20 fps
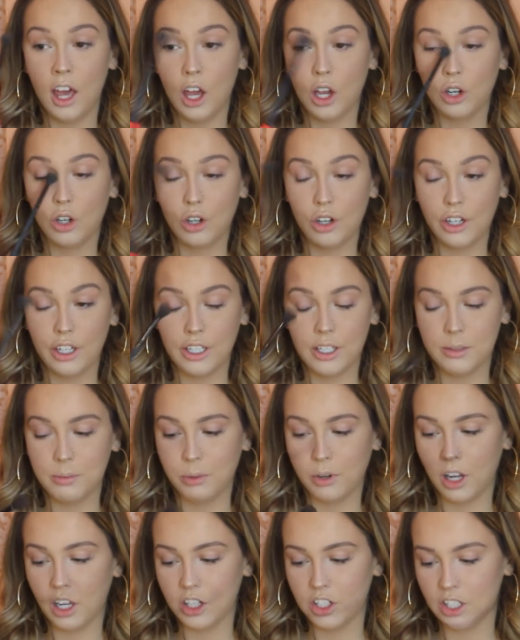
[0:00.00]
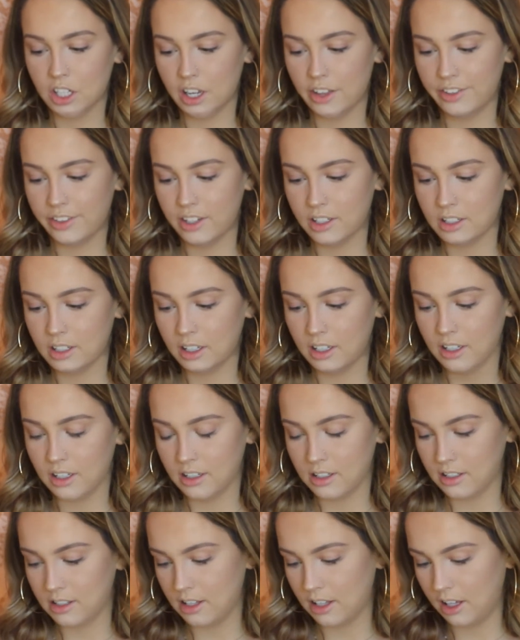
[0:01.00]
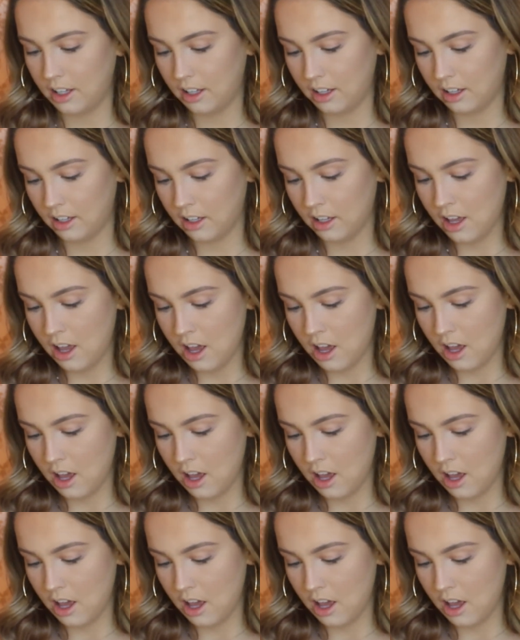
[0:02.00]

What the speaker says: crease brush, and this is the